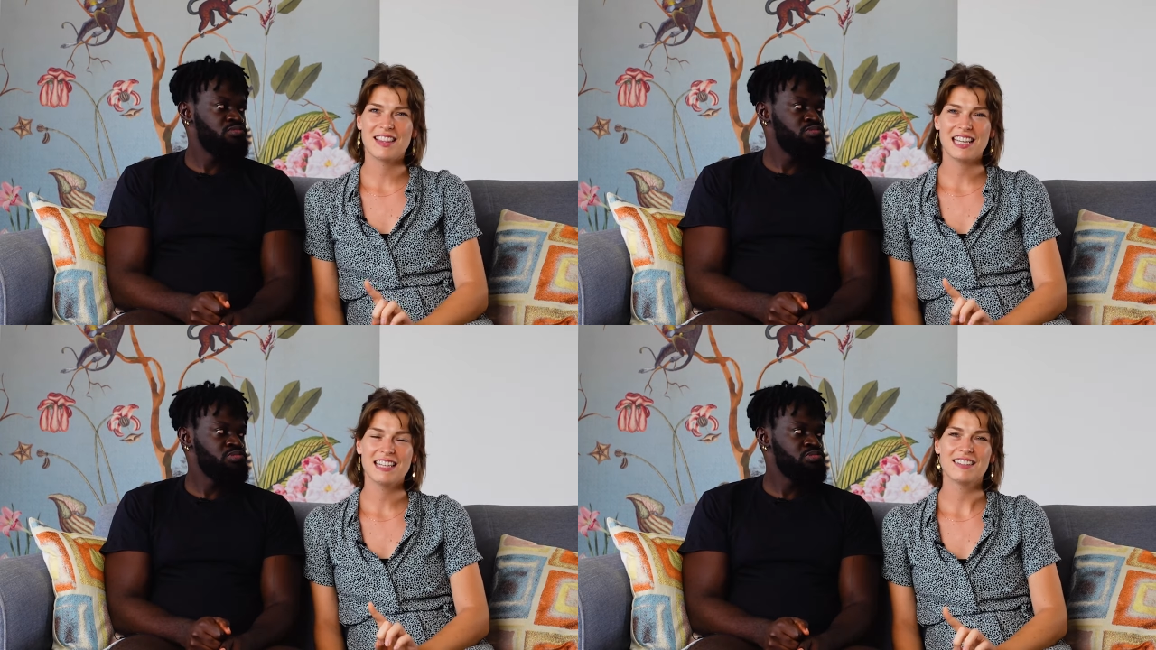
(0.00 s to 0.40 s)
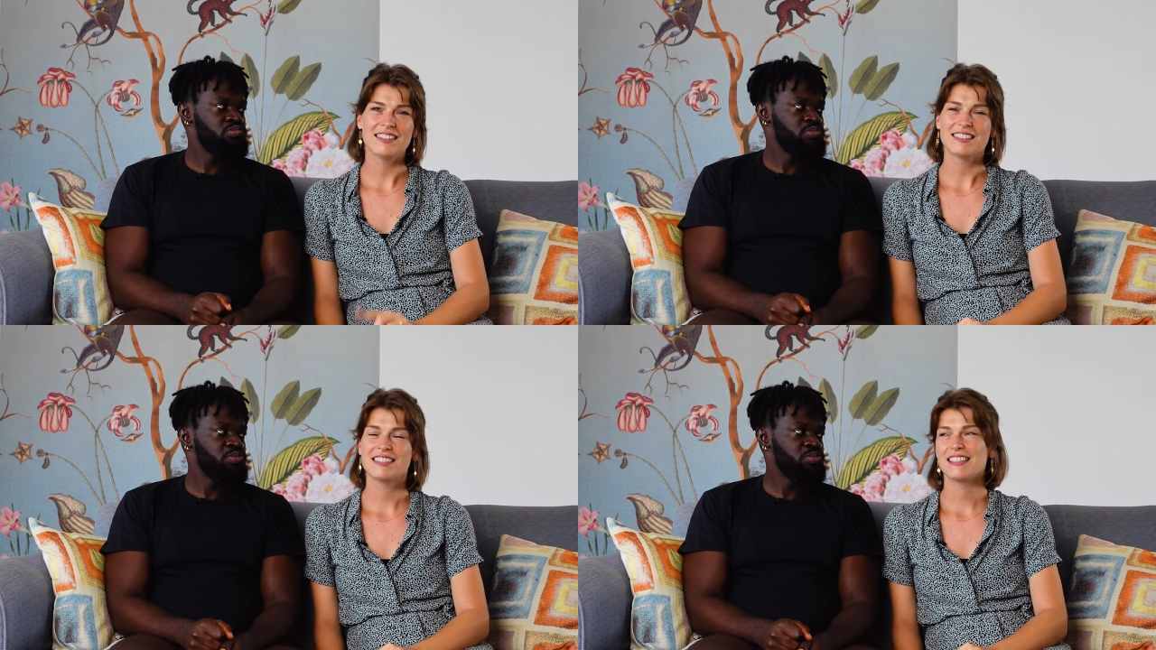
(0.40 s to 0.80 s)

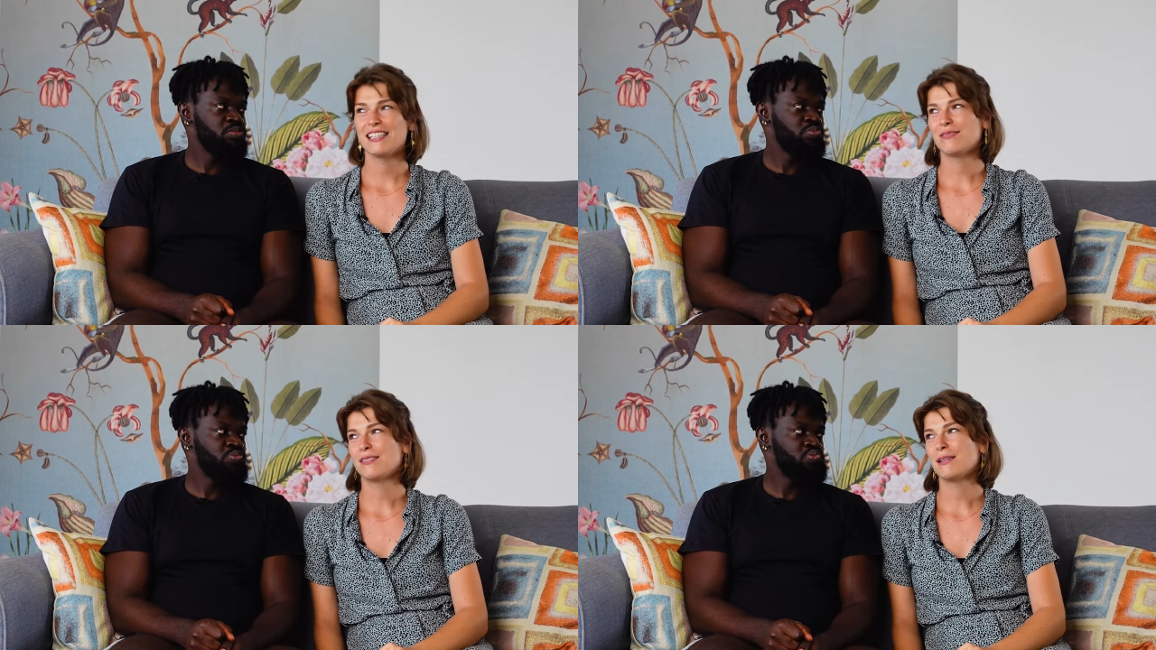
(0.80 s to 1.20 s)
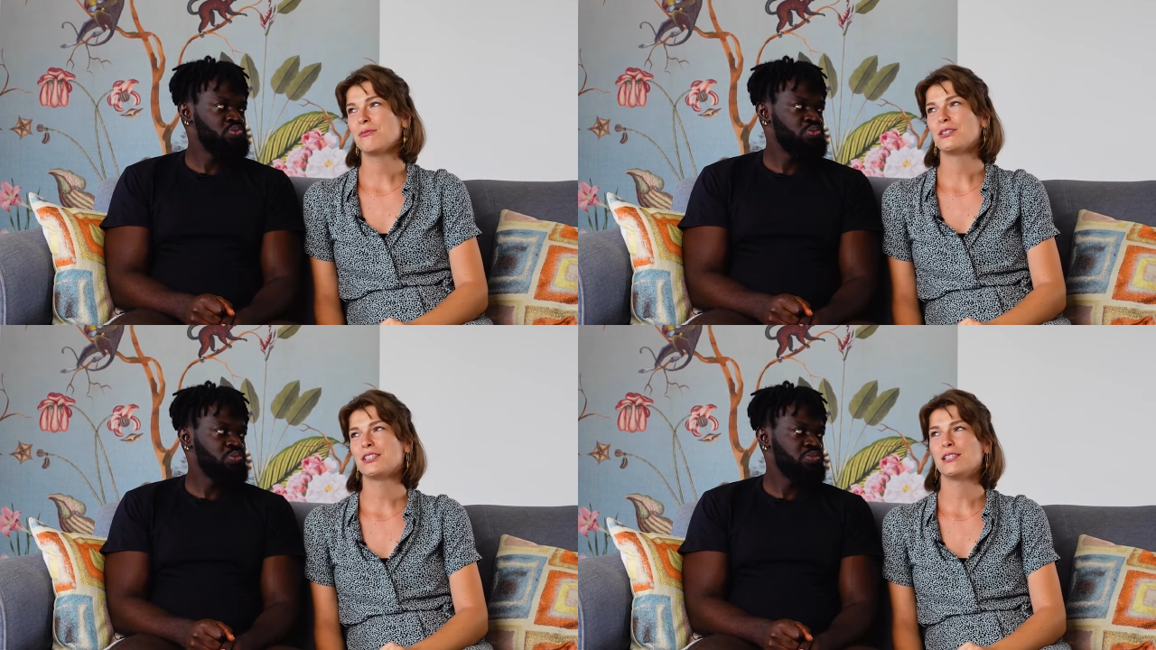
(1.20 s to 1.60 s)
Speaker 1: things if they
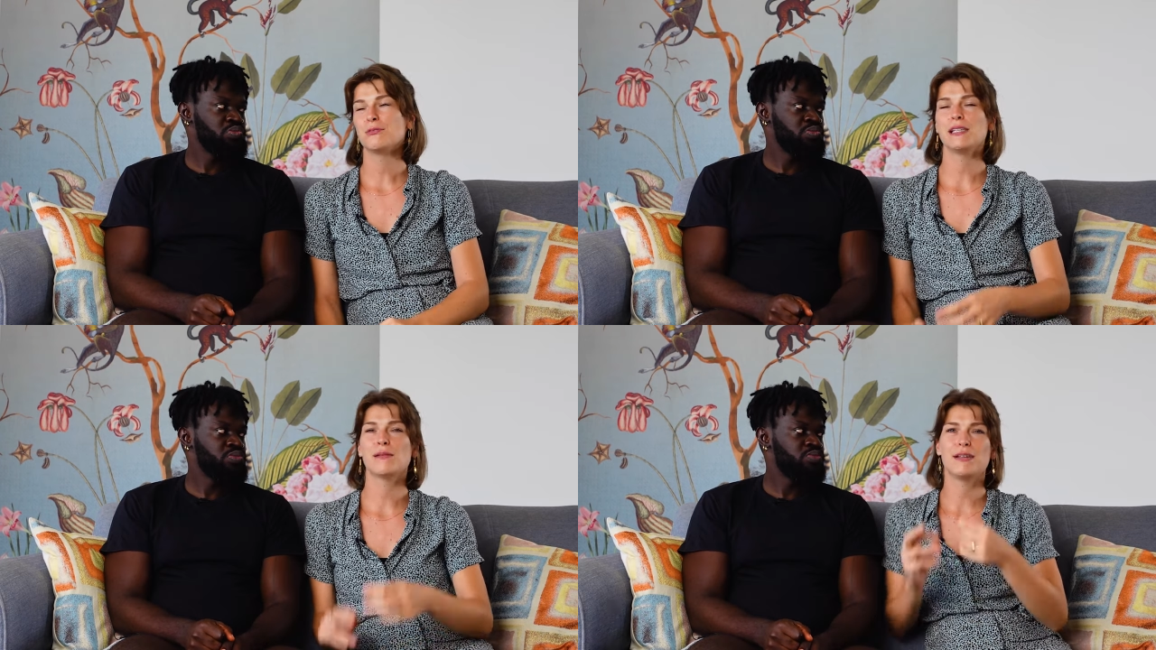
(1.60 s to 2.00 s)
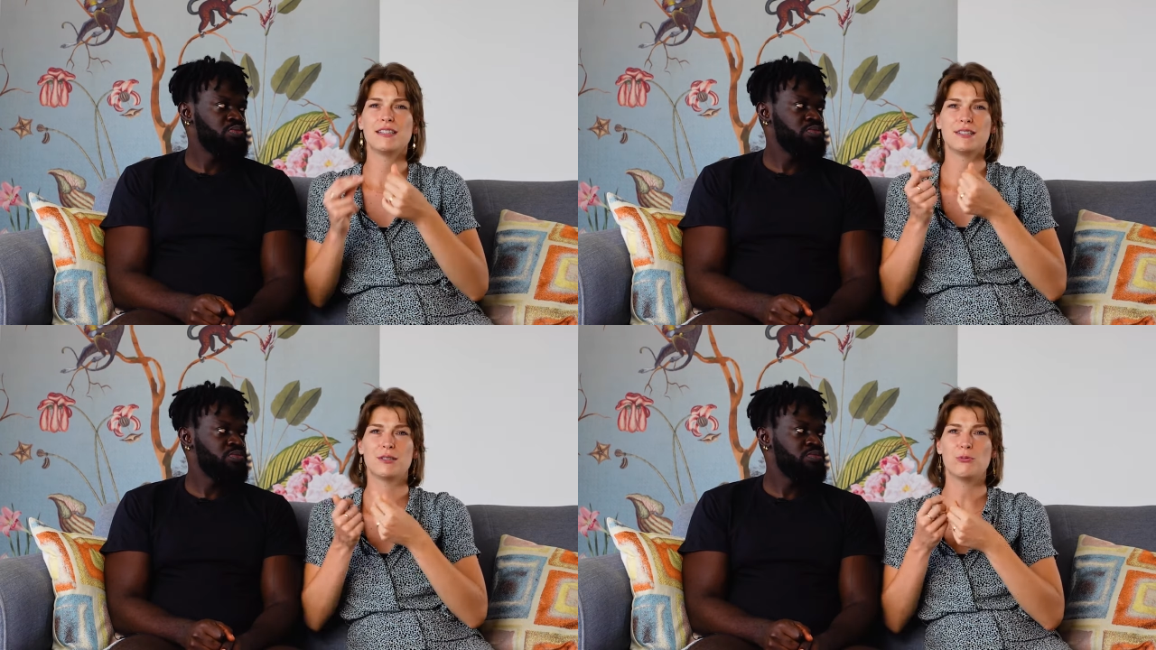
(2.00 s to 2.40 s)
would still be a
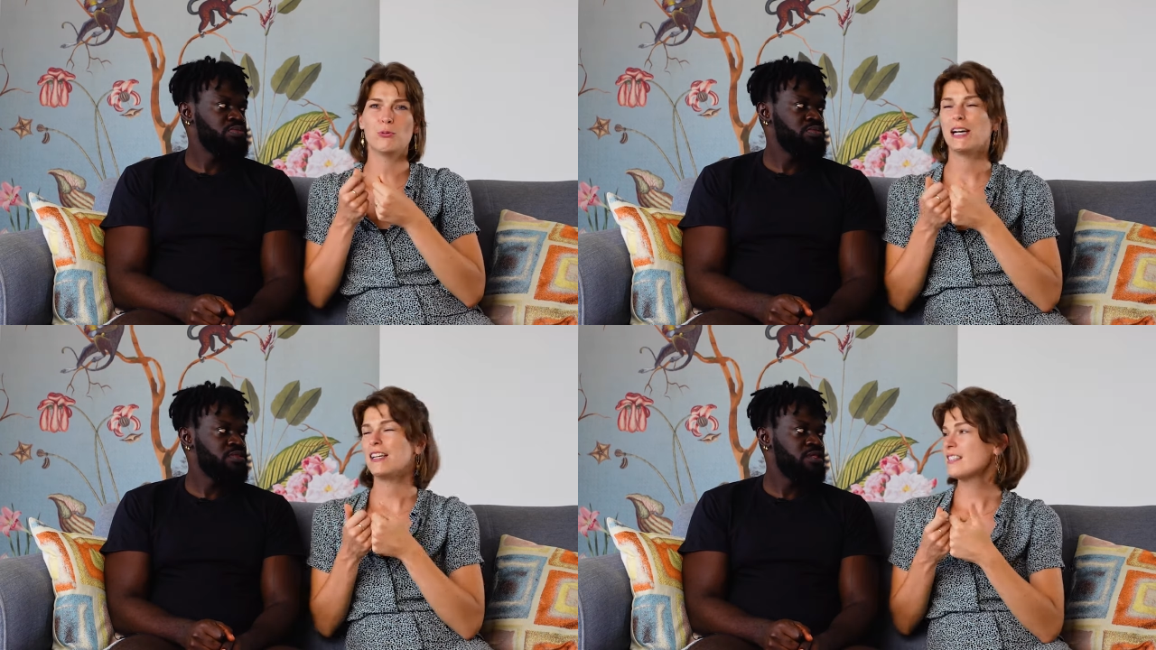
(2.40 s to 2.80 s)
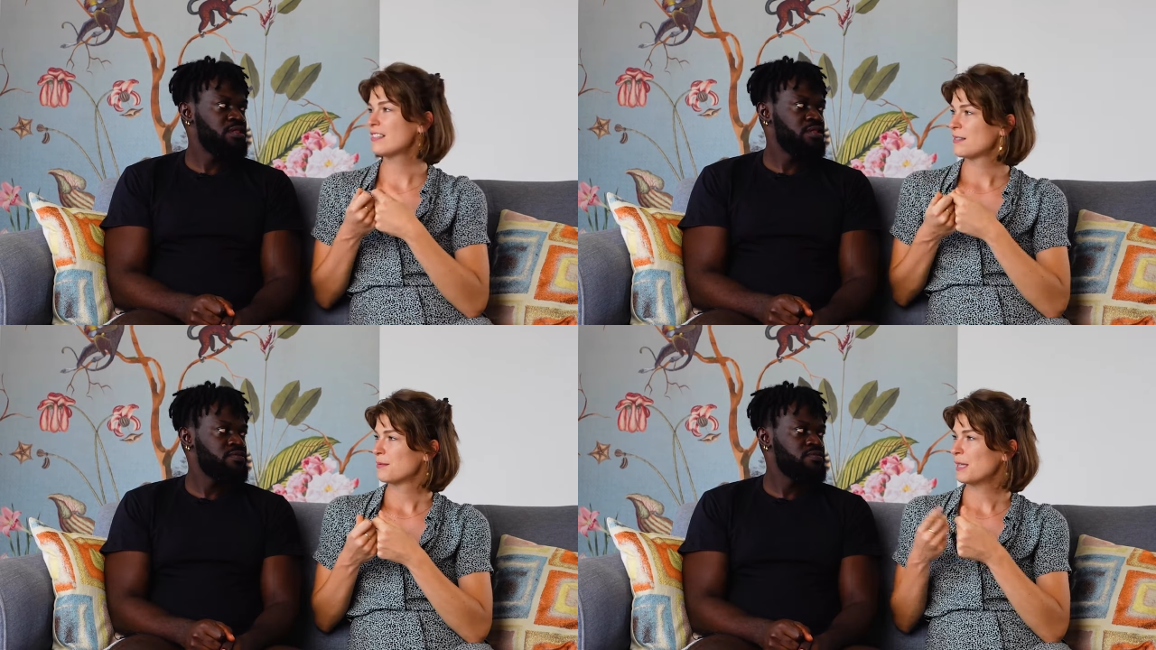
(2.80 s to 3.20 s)
bit
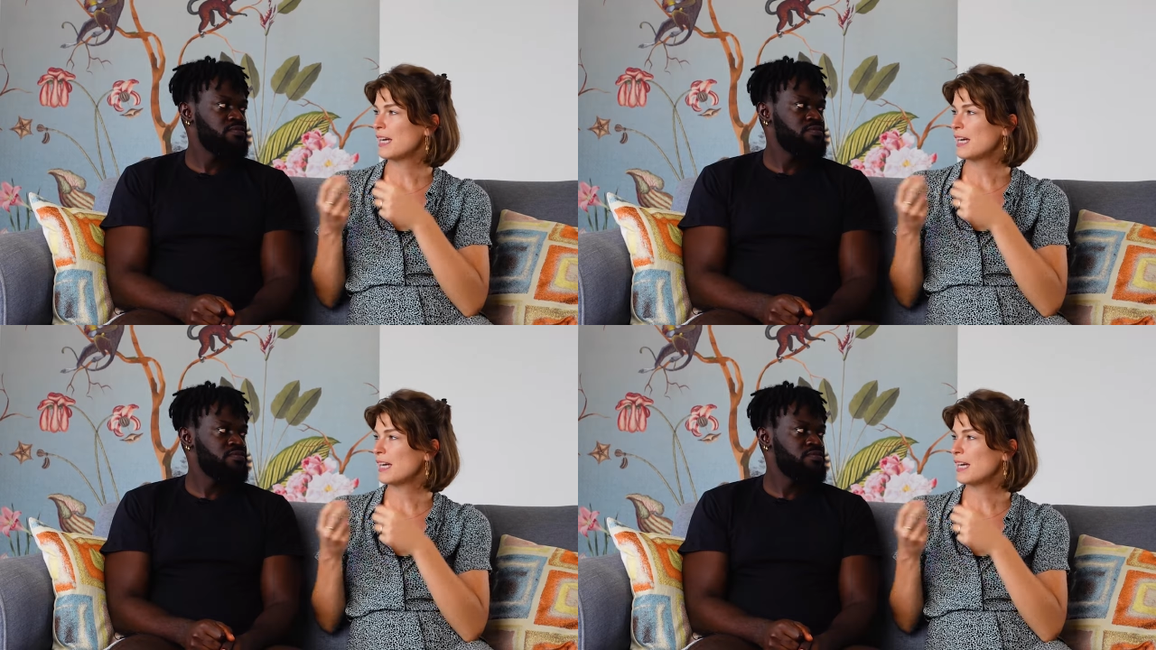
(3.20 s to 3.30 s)
wet,